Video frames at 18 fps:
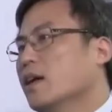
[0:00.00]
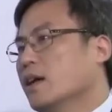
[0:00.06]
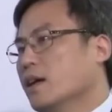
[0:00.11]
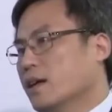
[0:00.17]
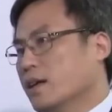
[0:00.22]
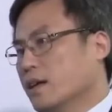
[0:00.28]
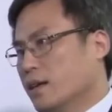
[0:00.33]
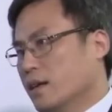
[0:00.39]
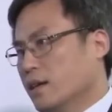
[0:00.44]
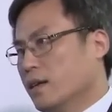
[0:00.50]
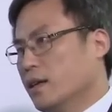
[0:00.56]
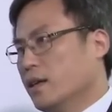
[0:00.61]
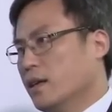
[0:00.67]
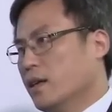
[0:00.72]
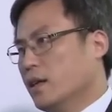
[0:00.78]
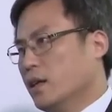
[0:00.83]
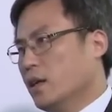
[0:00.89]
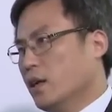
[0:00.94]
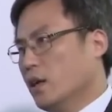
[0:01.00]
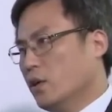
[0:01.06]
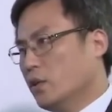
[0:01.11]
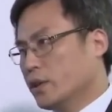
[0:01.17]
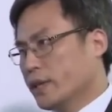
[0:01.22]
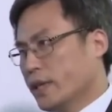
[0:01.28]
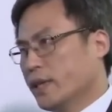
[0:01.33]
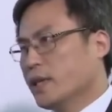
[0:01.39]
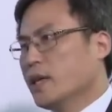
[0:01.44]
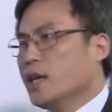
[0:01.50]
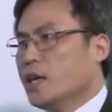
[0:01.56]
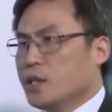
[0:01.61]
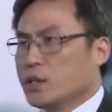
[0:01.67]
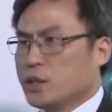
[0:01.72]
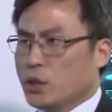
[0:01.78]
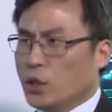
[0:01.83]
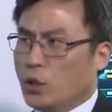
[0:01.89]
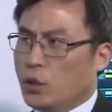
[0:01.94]
in the scheme of things?
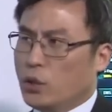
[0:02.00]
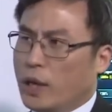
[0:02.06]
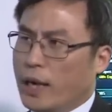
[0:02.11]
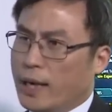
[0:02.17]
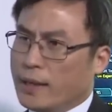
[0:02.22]
So